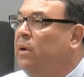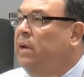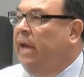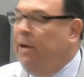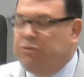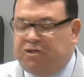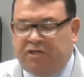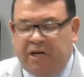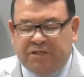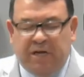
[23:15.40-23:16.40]
It was
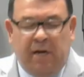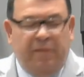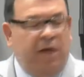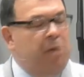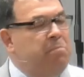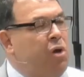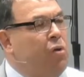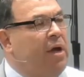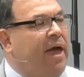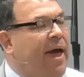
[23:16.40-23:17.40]
just the
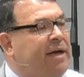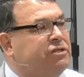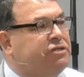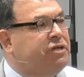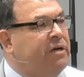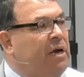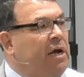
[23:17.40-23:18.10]
communication